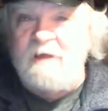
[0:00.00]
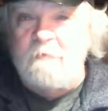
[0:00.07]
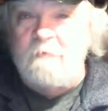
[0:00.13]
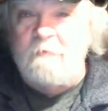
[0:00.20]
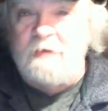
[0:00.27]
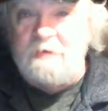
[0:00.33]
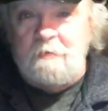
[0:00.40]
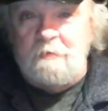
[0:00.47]

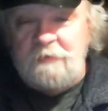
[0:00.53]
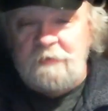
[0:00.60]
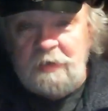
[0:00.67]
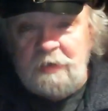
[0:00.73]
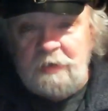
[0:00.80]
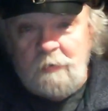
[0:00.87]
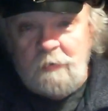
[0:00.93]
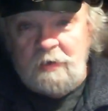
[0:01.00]
really don't think
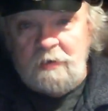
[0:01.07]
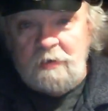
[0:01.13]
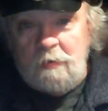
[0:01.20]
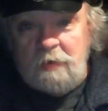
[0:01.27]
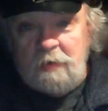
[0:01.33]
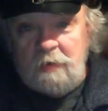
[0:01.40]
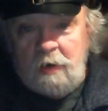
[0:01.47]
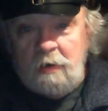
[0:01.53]
you want to go
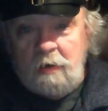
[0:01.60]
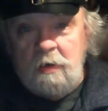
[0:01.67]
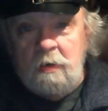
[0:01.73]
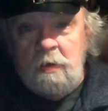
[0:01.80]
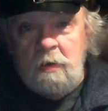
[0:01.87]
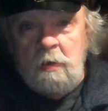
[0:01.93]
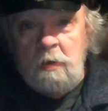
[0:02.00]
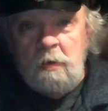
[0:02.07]
there.
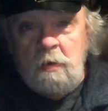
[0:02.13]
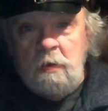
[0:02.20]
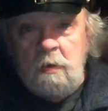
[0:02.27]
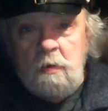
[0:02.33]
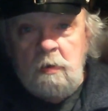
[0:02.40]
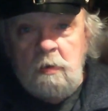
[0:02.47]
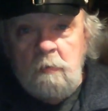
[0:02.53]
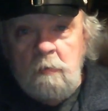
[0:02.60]

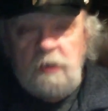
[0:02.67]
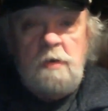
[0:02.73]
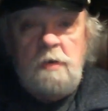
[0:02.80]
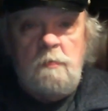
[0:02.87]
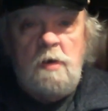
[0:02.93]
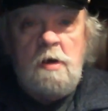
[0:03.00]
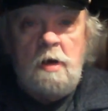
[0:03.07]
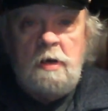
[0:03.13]
But
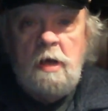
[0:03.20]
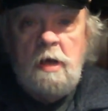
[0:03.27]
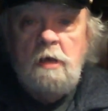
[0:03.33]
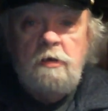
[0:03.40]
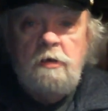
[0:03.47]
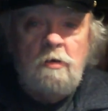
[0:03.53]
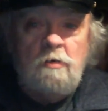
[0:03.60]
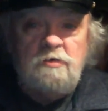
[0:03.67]
come on,
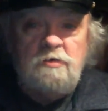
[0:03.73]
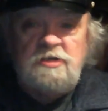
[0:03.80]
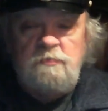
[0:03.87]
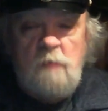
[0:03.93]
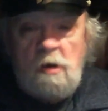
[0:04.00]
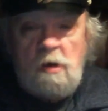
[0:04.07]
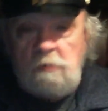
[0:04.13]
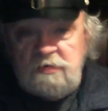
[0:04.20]
you don't
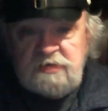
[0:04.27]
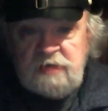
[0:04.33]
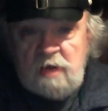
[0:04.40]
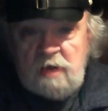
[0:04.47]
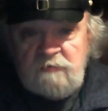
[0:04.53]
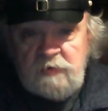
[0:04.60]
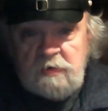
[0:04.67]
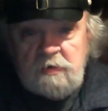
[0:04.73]
smuggle
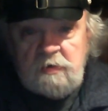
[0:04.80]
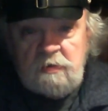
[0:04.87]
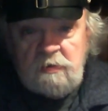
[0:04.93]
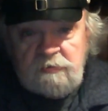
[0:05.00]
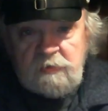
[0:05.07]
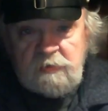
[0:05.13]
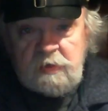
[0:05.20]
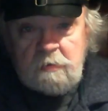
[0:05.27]
stuff into the
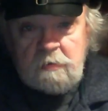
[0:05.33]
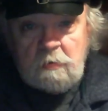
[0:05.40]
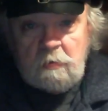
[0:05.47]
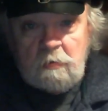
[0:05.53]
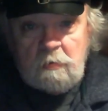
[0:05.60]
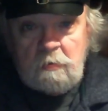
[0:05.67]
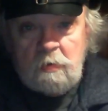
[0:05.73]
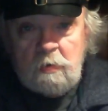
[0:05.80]
theater.